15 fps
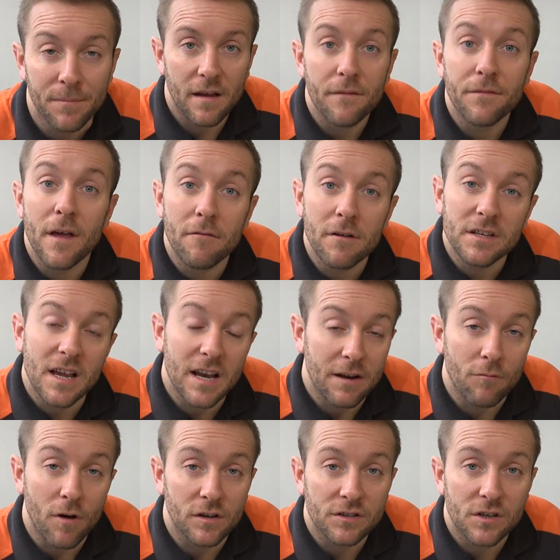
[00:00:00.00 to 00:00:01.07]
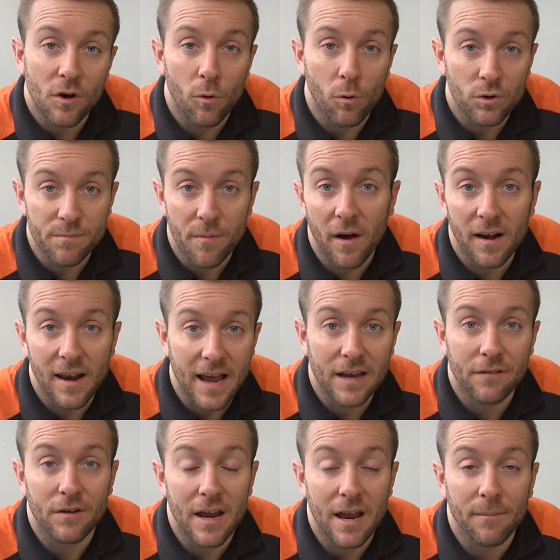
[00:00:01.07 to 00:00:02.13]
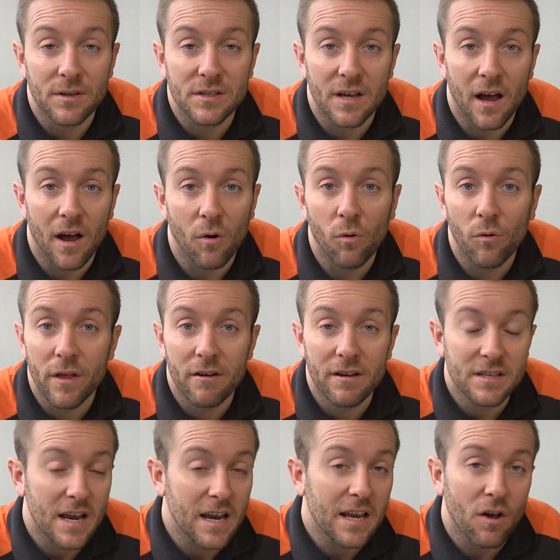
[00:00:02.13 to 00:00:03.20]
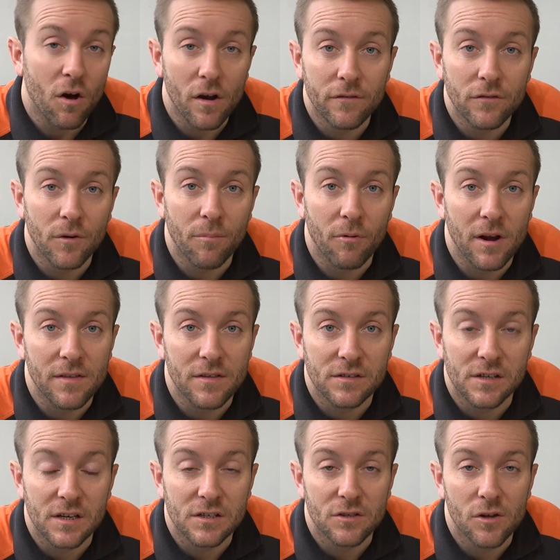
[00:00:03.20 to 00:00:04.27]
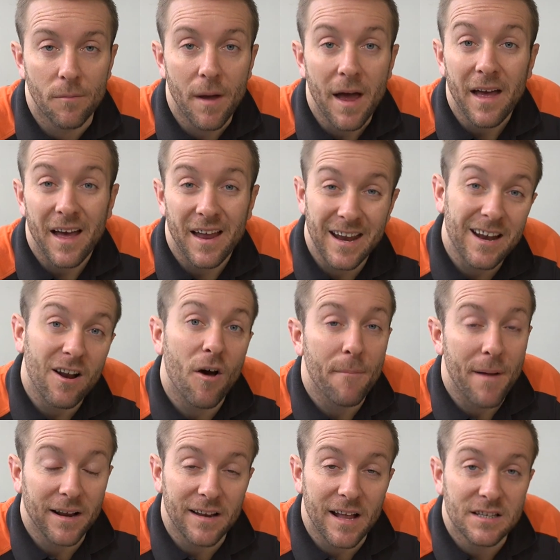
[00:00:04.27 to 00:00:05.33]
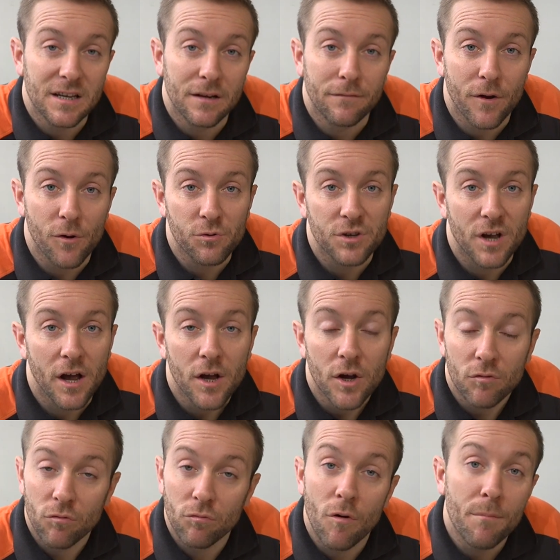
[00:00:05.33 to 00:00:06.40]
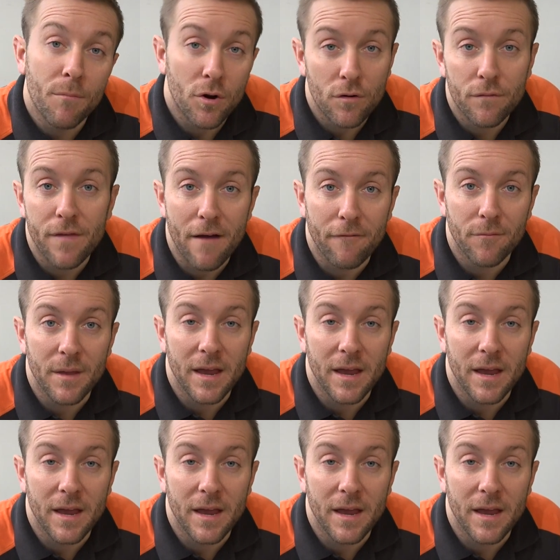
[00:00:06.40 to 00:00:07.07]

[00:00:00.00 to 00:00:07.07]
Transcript: If there is any rust caused by a lack of inhibitor, or there is any kind of debris in the system, an inline magnetic filter will remove that from the